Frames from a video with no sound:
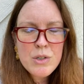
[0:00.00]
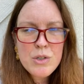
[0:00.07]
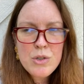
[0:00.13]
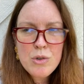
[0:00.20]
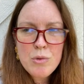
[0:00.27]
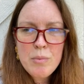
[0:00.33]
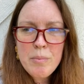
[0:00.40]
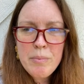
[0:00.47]

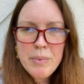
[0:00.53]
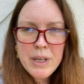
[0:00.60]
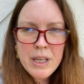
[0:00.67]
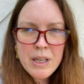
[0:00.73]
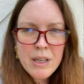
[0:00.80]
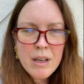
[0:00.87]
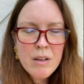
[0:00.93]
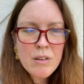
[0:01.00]
to
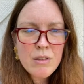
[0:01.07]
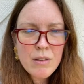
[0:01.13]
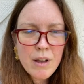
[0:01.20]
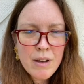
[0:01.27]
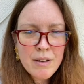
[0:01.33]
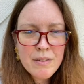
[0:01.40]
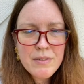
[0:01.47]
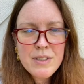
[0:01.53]
be
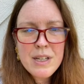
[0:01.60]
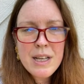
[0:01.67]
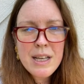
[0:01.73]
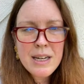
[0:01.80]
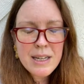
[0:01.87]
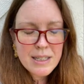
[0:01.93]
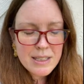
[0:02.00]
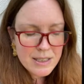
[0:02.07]
loved
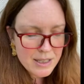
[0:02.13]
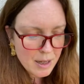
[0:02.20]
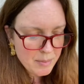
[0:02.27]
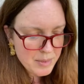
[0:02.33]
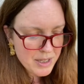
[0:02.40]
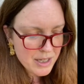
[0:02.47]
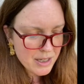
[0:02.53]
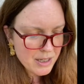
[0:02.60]
and
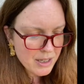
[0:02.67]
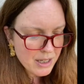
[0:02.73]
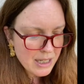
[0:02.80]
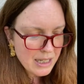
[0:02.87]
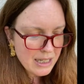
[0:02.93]
accepted.